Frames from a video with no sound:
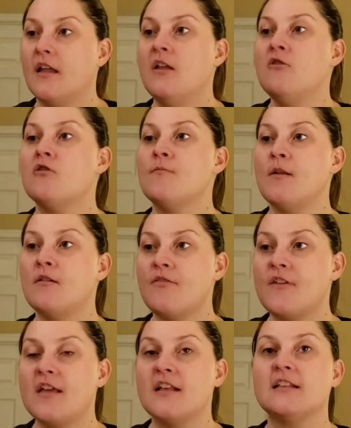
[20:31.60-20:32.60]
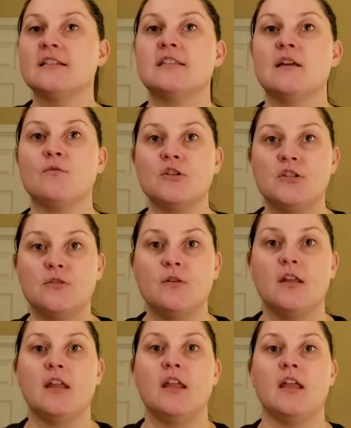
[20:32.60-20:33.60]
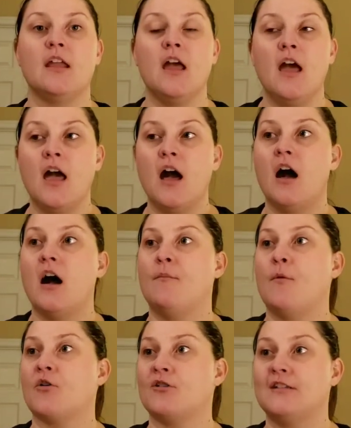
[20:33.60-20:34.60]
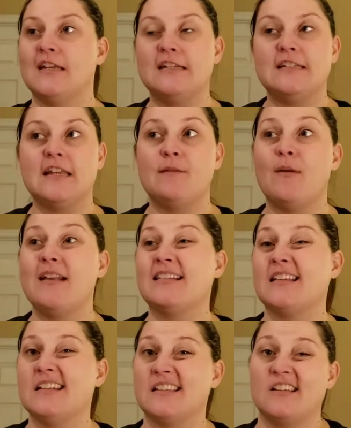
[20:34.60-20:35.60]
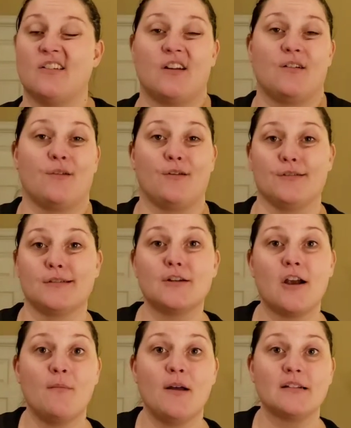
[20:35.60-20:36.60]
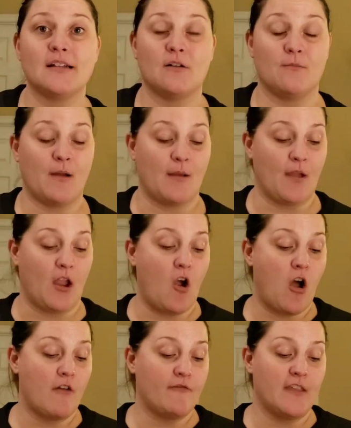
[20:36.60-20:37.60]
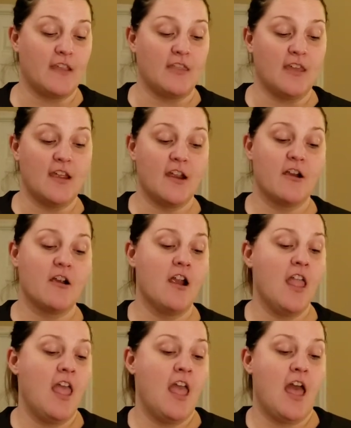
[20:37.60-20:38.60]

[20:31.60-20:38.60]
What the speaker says: incremental things that we're doing on a day-to-day basis. You know, I don't go to Starbucks. I don't buy my coffee there.